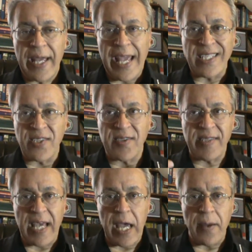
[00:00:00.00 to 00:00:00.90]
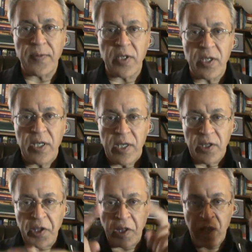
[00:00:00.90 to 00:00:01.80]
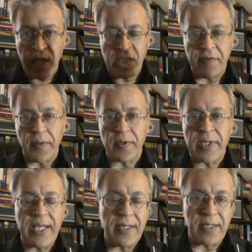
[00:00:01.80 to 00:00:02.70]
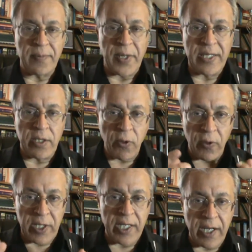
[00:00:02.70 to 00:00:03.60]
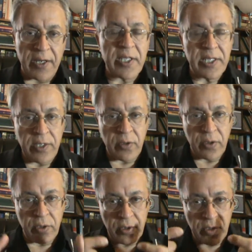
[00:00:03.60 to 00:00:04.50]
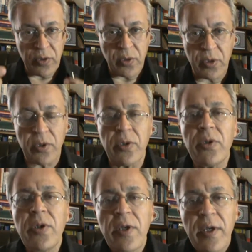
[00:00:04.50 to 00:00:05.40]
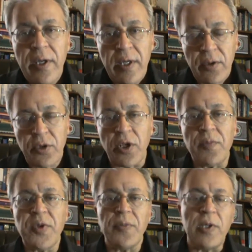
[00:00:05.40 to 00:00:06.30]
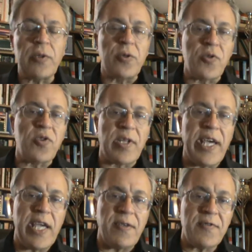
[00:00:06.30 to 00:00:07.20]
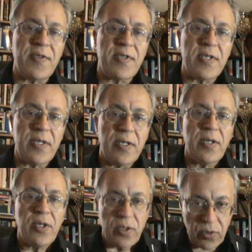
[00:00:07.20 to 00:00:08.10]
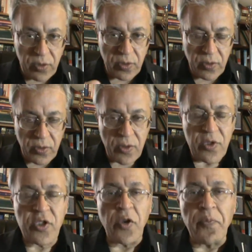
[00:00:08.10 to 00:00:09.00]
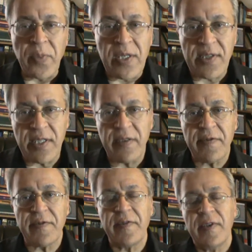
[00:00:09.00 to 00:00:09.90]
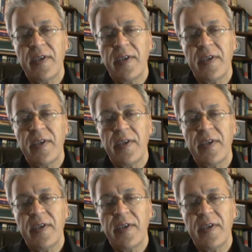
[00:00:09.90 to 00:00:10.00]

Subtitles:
accept the lies fabricated by the oligarchy in order to turn people to slaves, to submissive